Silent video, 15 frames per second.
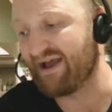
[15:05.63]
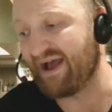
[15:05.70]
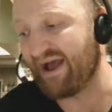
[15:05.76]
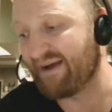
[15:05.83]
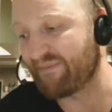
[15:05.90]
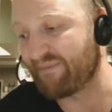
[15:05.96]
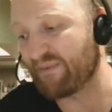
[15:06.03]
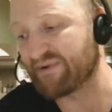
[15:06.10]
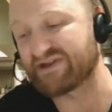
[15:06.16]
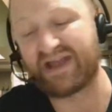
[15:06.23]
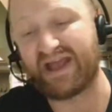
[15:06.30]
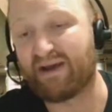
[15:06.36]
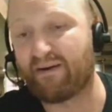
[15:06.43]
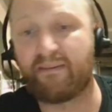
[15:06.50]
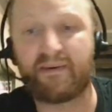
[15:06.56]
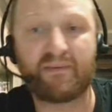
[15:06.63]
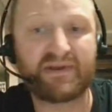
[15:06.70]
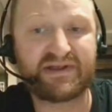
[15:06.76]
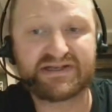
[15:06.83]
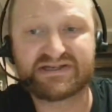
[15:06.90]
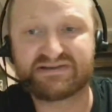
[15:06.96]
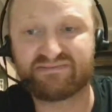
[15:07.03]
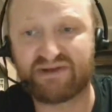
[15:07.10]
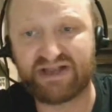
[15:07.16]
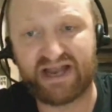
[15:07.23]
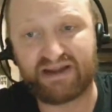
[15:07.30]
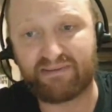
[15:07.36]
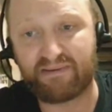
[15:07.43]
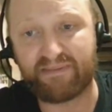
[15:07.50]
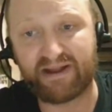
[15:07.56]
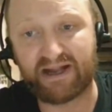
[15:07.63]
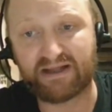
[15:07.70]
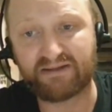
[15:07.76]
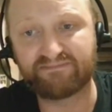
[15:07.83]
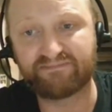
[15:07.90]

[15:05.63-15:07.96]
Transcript: But we do, yeah. I mean, we need to be better.